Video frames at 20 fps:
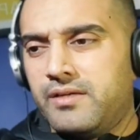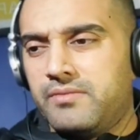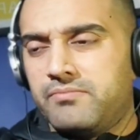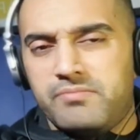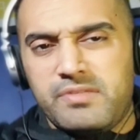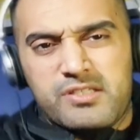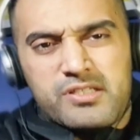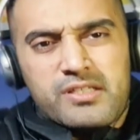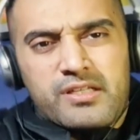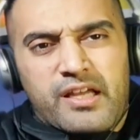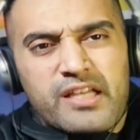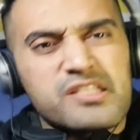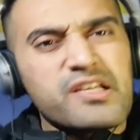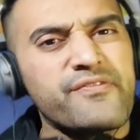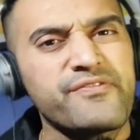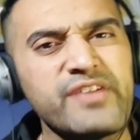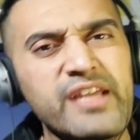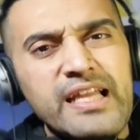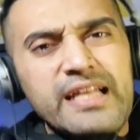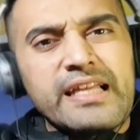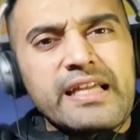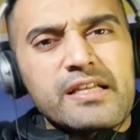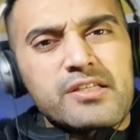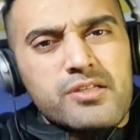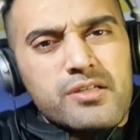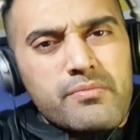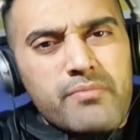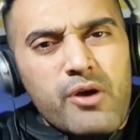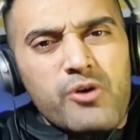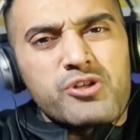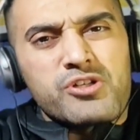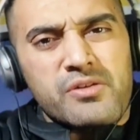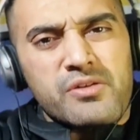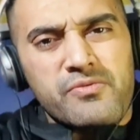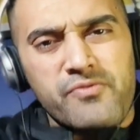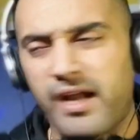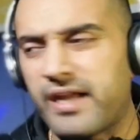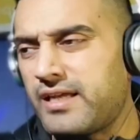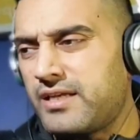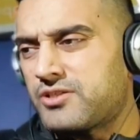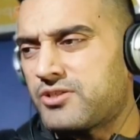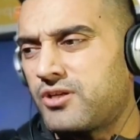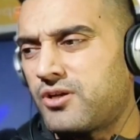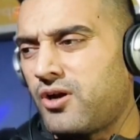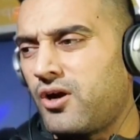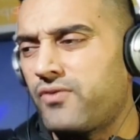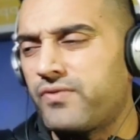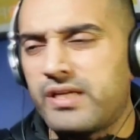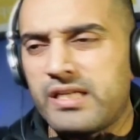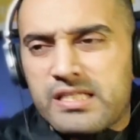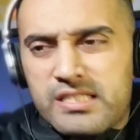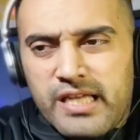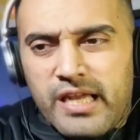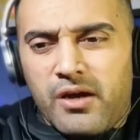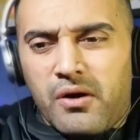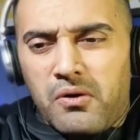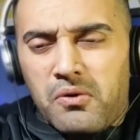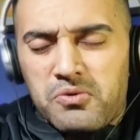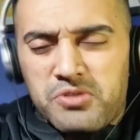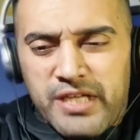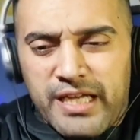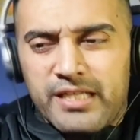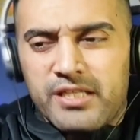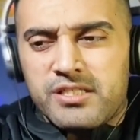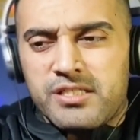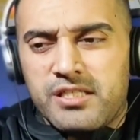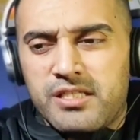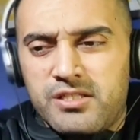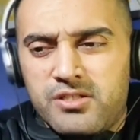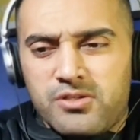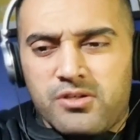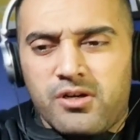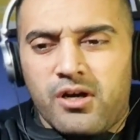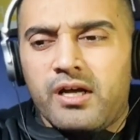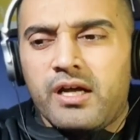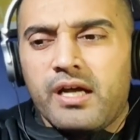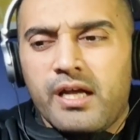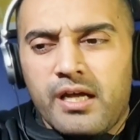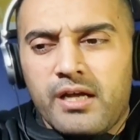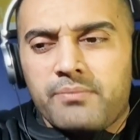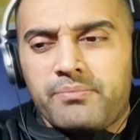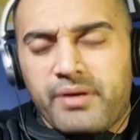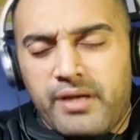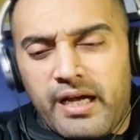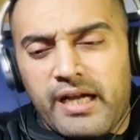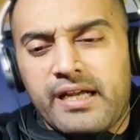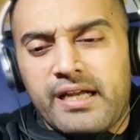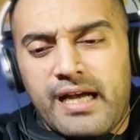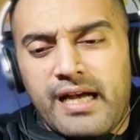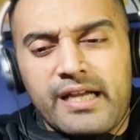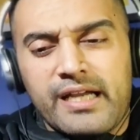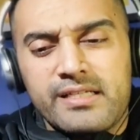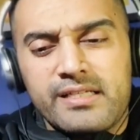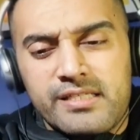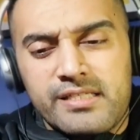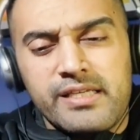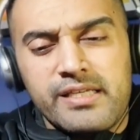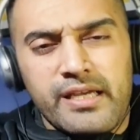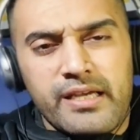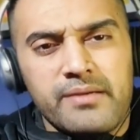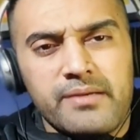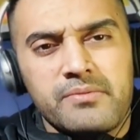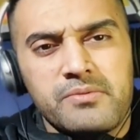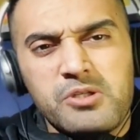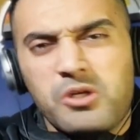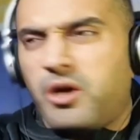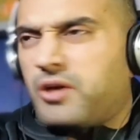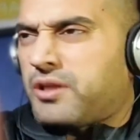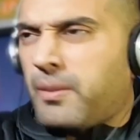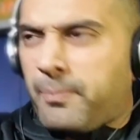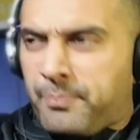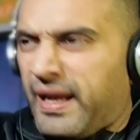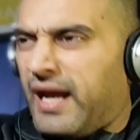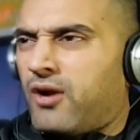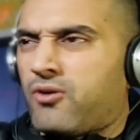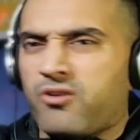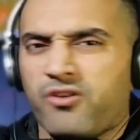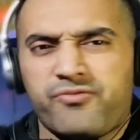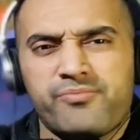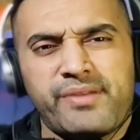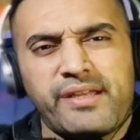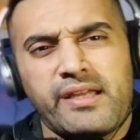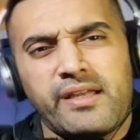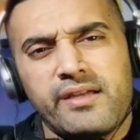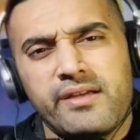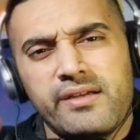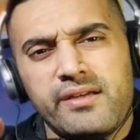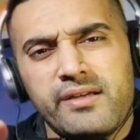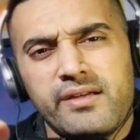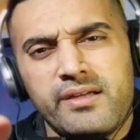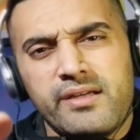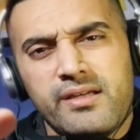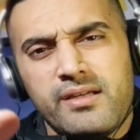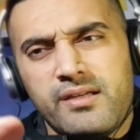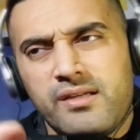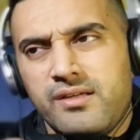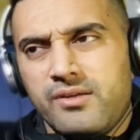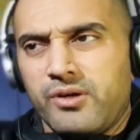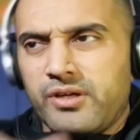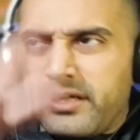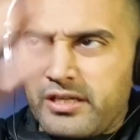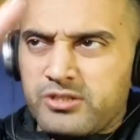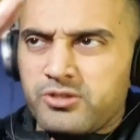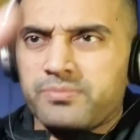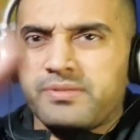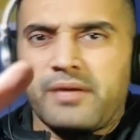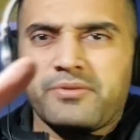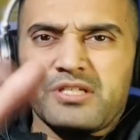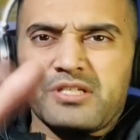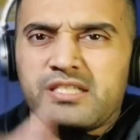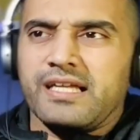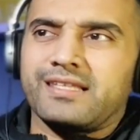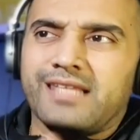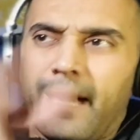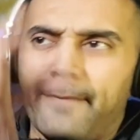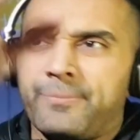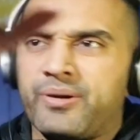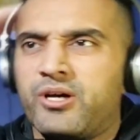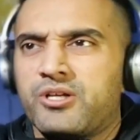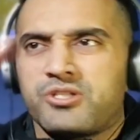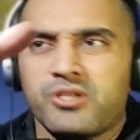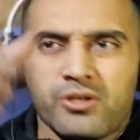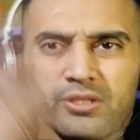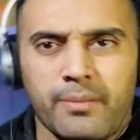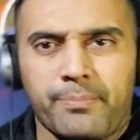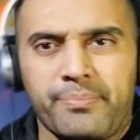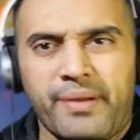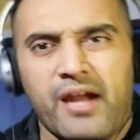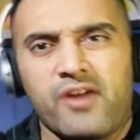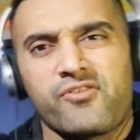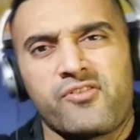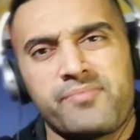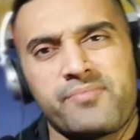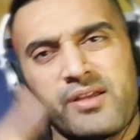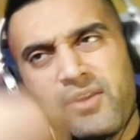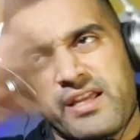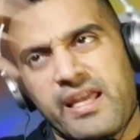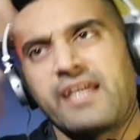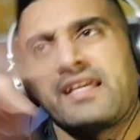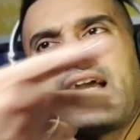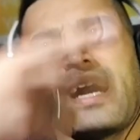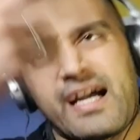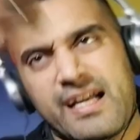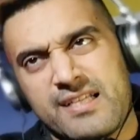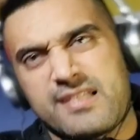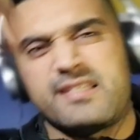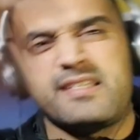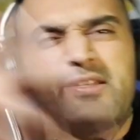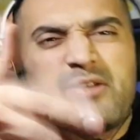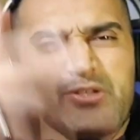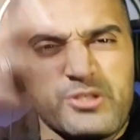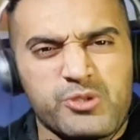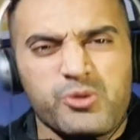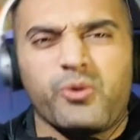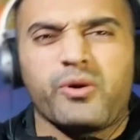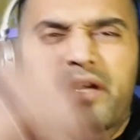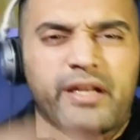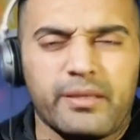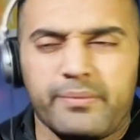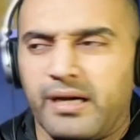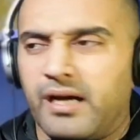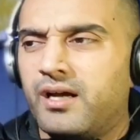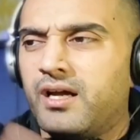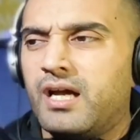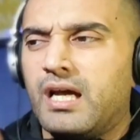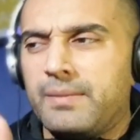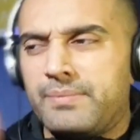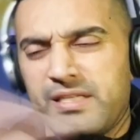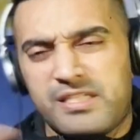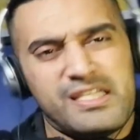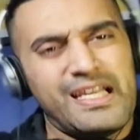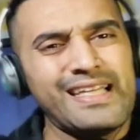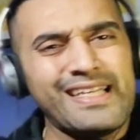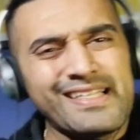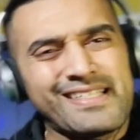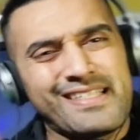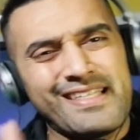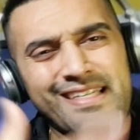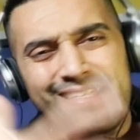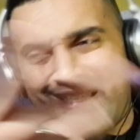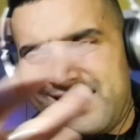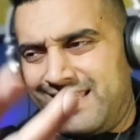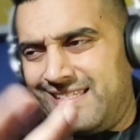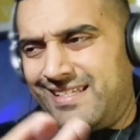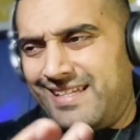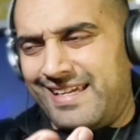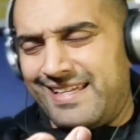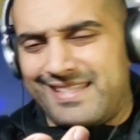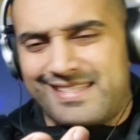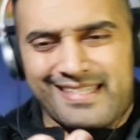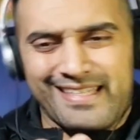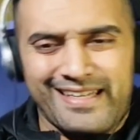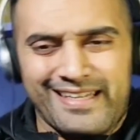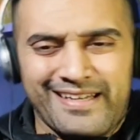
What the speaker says: It's a feeling, it's an emotion, right? So you can't really say, oh, jealousy, you got... But I can see it. You got the better of me. Or sometimes you say, that person got the better of me. Okay, yeah, I can see who you're talking about. But jealousy, it's